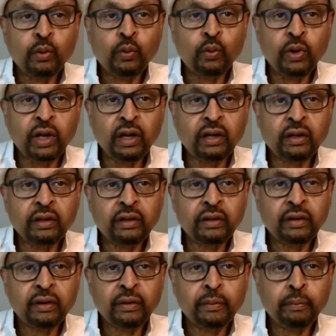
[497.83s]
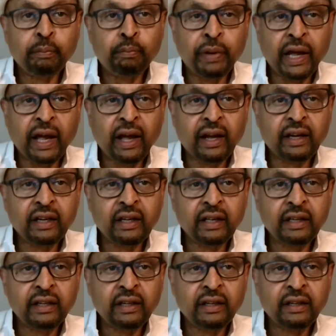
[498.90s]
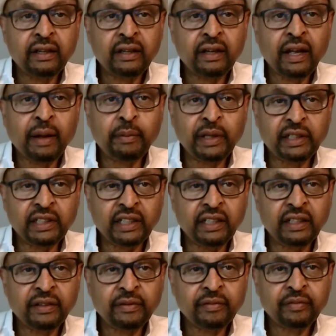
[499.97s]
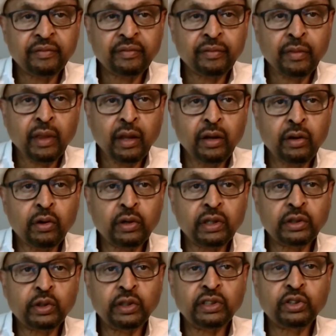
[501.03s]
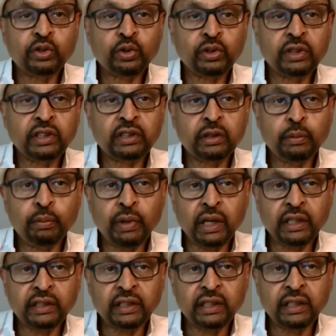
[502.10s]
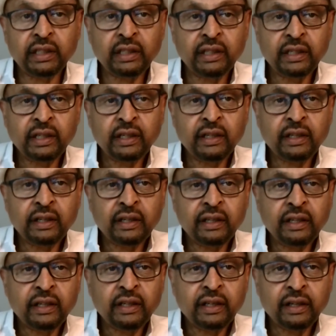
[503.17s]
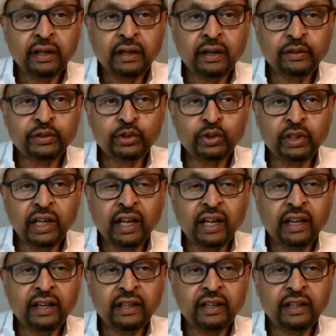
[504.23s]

will back Hamiti in order to ensure the stability of Sudan.